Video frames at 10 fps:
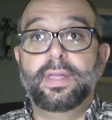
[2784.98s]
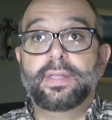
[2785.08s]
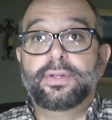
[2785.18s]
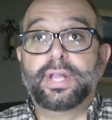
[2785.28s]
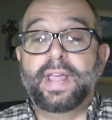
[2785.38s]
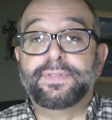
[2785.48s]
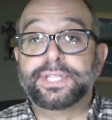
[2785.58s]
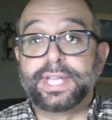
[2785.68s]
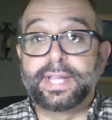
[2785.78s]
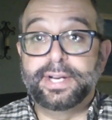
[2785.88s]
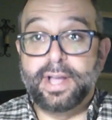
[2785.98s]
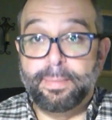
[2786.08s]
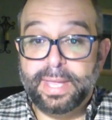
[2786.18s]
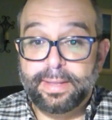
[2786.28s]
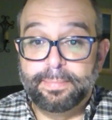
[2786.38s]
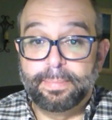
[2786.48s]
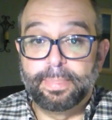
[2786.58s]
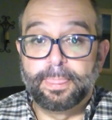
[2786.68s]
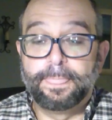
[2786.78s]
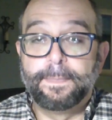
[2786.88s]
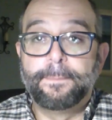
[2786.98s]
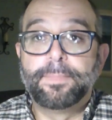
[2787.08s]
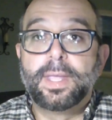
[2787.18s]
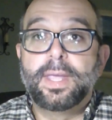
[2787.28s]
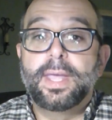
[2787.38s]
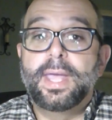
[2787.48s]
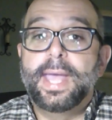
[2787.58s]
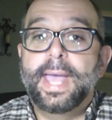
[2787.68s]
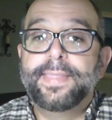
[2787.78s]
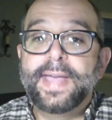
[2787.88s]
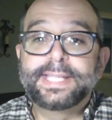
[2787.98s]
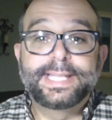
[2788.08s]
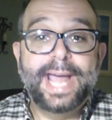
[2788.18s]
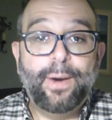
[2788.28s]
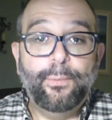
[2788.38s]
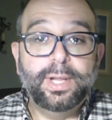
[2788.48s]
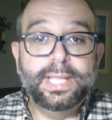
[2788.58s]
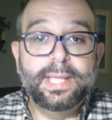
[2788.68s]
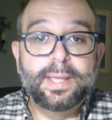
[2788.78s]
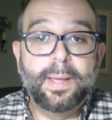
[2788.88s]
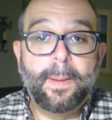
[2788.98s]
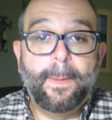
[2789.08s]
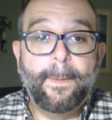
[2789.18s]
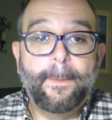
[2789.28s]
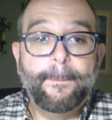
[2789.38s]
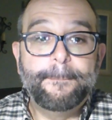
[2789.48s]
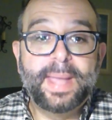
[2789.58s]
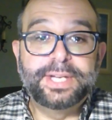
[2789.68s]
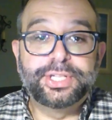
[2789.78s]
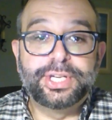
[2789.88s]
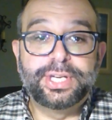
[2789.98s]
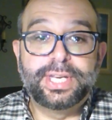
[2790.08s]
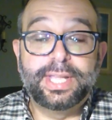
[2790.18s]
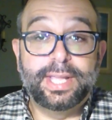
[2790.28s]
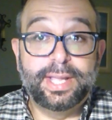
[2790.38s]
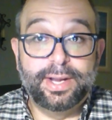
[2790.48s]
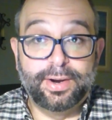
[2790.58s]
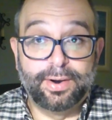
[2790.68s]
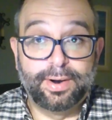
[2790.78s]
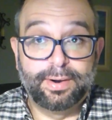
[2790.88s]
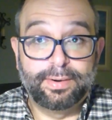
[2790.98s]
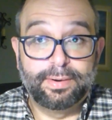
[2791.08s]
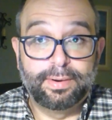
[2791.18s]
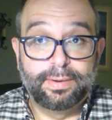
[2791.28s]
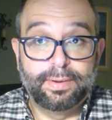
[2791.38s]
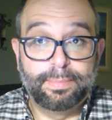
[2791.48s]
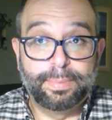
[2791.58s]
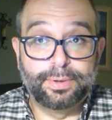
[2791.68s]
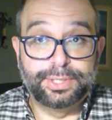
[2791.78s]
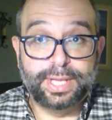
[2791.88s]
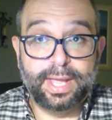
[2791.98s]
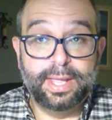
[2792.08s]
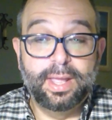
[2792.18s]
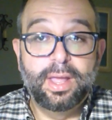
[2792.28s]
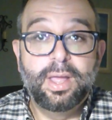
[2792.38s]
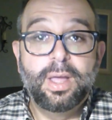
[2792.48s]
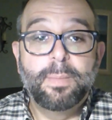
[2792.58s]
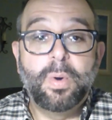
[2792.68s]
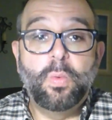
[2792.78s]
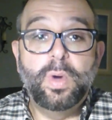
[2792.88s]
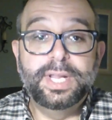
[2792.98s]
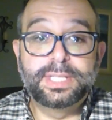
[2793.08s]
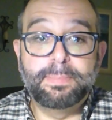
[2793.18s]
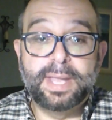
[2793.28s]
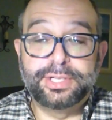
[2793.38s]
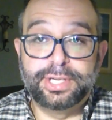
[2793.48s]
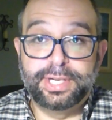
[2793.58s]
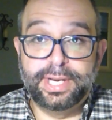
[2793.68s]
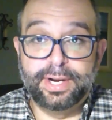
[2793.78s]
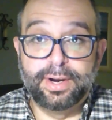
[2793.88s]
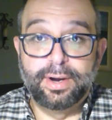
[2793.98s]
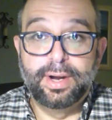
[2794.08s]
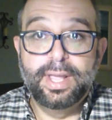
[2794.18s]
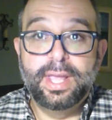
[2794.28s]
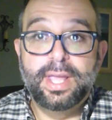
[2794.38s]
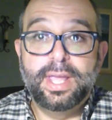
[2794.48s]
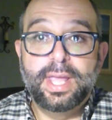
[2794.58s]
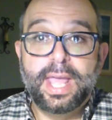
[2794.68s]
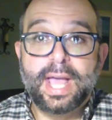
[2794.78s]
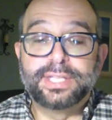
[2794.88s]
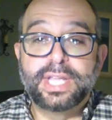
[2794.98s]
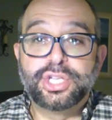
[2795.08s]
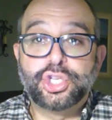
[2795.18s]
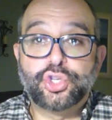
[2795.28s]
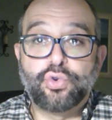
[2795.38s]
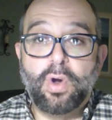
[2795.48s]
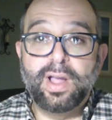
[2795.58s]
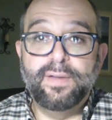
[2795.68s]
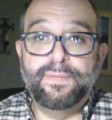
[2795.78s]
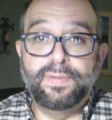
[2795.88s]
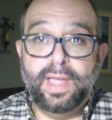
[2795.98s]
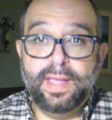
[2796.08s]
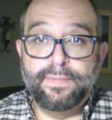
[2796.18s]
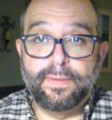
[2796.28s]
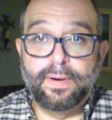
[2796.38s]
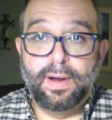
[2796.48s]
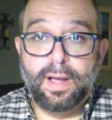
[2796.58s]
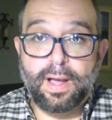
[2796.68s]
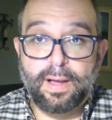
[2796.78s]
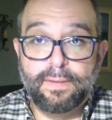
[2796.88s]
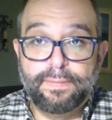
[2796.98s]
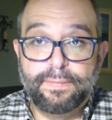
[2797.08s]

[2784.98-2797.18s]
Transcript: you're going to have the second coming, and that's not really mentioned here per se, but what is mentioned here has a strong flavor of